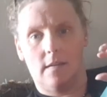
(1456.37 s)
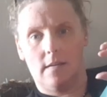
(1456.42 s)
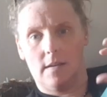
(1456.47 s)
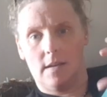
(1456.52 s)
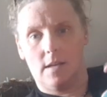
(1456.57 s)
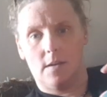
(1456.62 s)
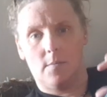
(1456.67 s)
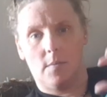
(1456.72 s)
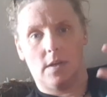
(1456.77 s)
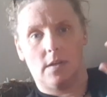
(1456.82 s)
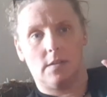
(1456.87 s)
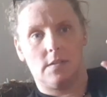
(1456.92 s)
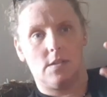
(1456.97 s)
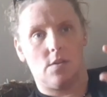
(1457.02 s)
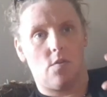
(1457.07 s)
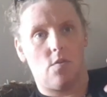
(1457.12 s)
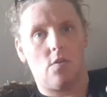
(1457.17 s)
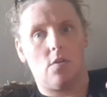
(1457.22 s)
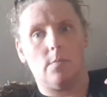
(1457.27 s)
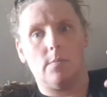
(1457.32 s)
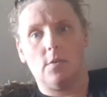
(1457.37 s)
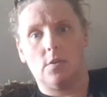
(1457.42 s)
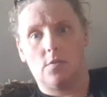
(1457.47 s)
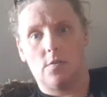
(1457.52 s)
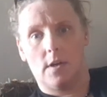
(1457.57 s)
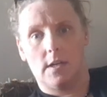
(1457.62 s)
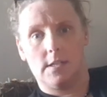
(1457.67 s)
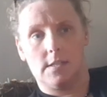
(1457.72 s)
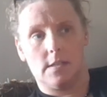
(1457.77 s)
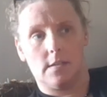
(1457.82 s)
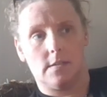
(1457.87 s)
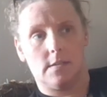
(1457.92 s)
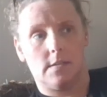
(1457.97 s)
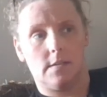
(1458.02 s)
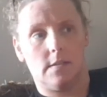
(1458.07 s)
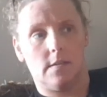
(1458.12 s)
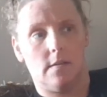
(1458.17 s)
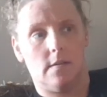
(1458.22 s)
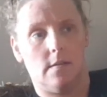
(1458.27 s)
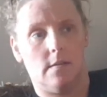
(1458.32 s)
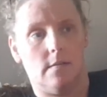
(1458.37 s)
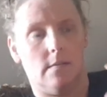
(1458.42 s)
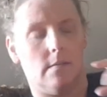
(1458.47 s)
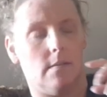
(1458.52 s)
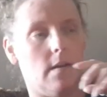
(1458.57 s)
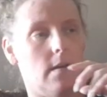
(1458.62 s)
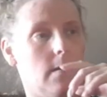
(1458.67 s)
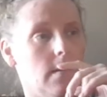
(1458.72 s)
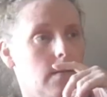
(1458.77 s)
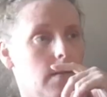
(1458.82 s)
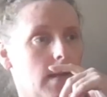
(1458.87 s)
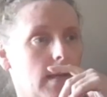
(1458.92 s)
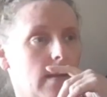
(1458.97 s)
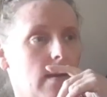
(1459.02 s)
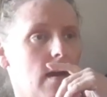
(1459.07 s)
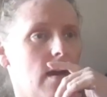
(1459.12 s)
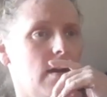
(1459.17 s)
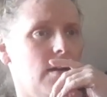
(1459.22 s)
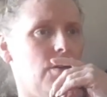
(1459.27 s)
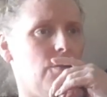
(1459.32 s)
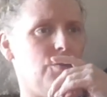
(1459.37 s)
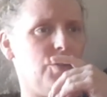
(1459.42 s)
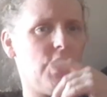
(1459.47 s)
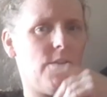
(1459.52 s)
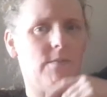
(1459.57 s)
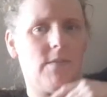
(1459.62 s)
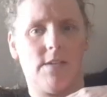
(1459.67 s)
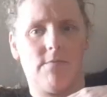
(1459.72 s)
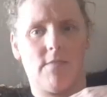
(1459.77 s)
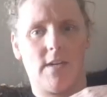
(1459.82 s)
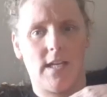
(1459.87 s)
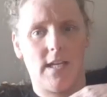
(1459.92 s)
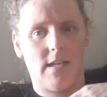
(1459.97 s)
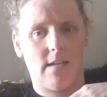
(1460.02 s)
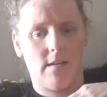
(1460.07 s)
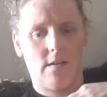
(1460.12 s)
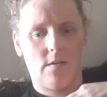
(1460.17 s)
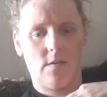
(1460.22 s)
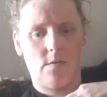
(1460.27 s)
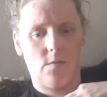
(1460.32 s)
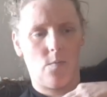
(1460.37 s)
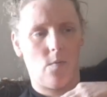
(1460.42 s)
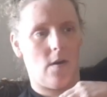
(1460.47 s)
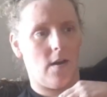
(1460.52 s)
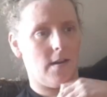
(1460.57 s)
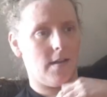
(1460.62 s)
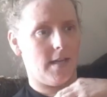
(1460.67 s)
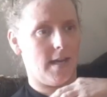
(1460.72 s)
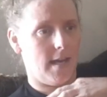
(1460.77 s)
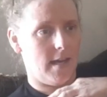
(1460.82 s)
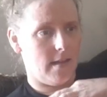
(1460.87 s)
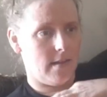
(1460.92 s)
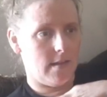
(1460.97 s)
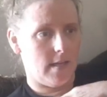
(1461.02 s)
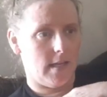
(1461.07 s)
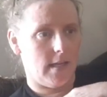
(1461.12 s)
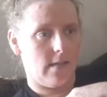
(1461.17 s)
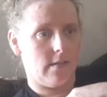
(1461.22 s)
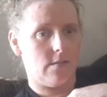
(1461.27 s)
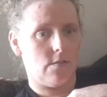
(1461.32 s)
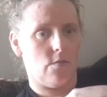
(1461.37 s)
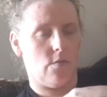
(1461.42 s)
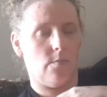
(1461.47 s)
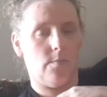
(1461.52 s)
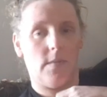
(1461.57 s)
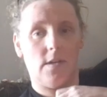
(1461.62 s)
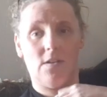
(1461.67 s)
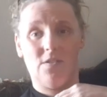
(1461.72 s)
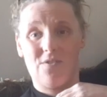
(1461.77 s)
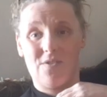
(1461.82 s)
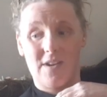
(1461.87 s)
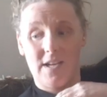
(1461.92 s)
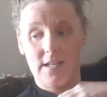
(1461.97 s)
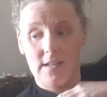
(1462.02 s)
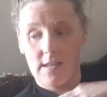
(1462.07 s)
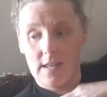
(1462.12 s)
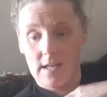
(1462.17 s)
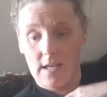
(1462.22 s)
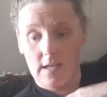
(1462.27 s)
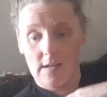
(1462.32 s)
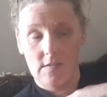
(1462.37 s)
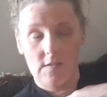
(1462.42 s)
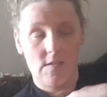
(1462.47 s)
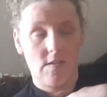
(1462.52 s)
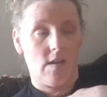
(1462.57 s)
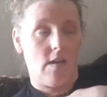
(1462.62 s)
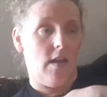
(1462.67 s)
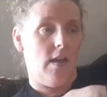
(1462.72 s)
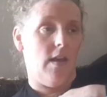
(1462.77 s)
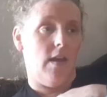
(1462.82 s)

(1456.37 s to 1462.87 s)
in amongst a horrible crisis kind of thing. I don't generally read YA things or middle grade things.